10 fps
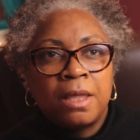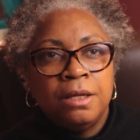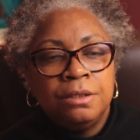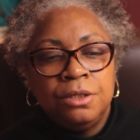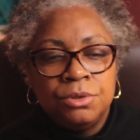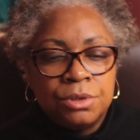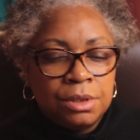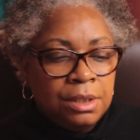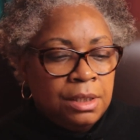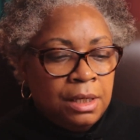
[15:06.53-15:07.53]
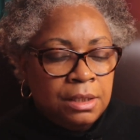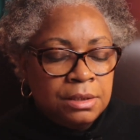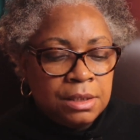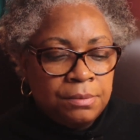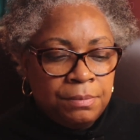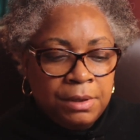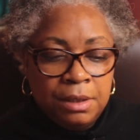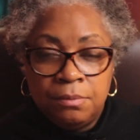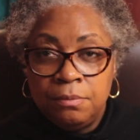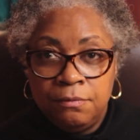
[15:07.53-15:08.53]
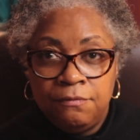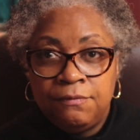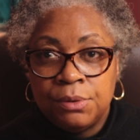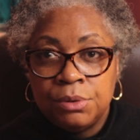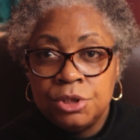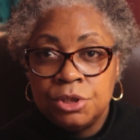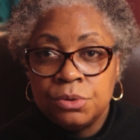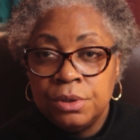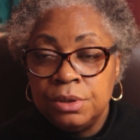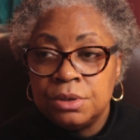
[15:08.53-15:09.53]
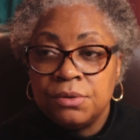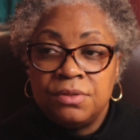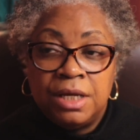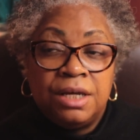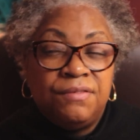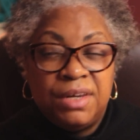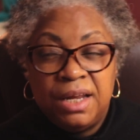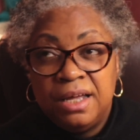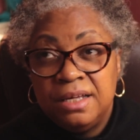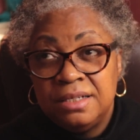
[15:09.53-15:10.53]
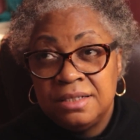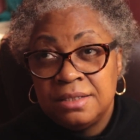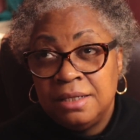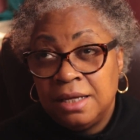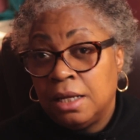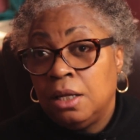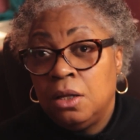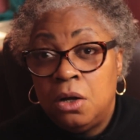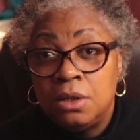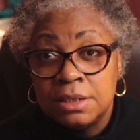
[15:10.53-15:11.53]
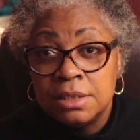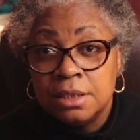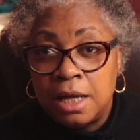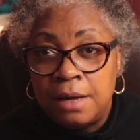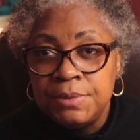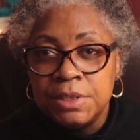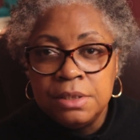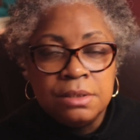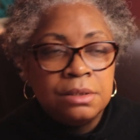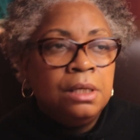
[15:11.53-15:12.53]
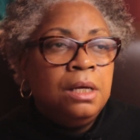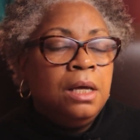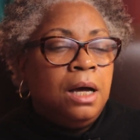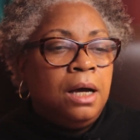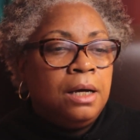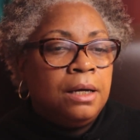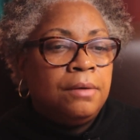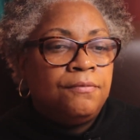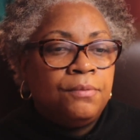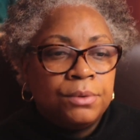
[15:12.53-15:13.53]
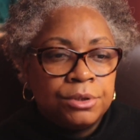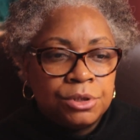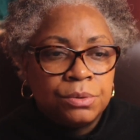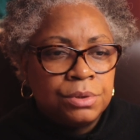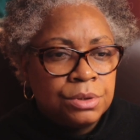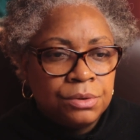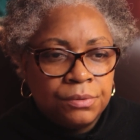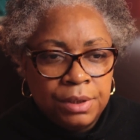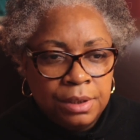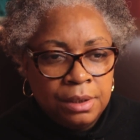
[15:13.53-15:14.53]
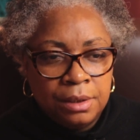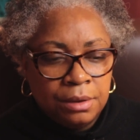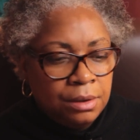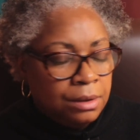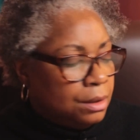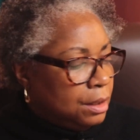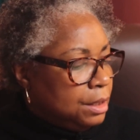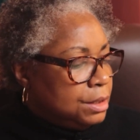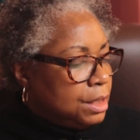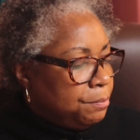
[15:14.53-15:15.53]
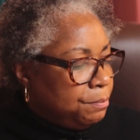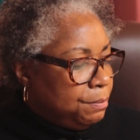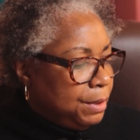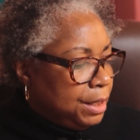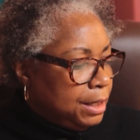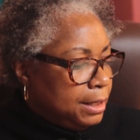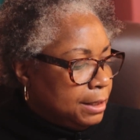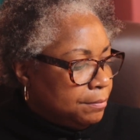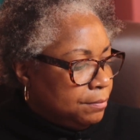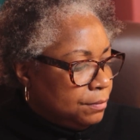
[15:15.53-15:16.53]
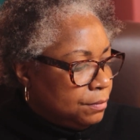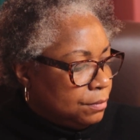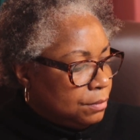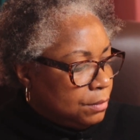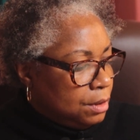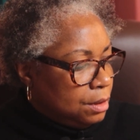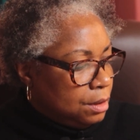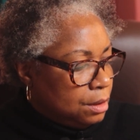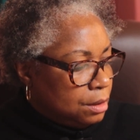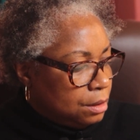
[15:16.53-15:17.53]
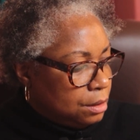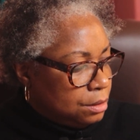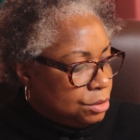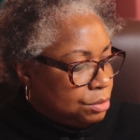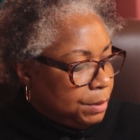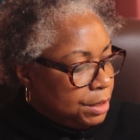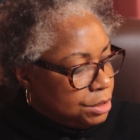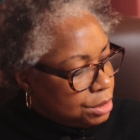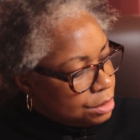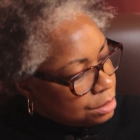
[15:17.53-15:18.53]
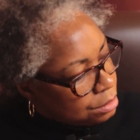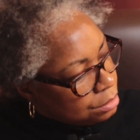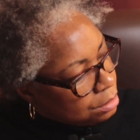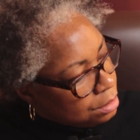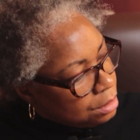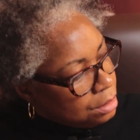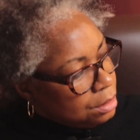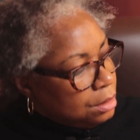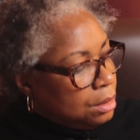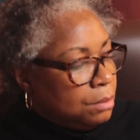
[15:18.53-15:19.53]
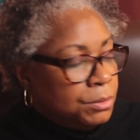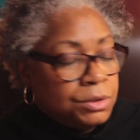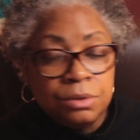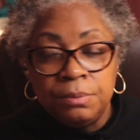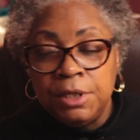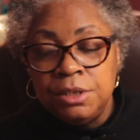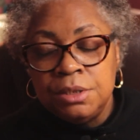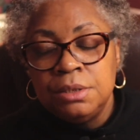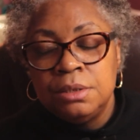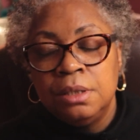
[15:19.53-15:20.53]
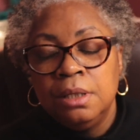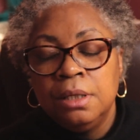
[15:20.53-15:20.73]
It usually ends up being fairly short, so think of it as like a long synopsis. For a short story, it ended up being 2 pages, almost 2 pages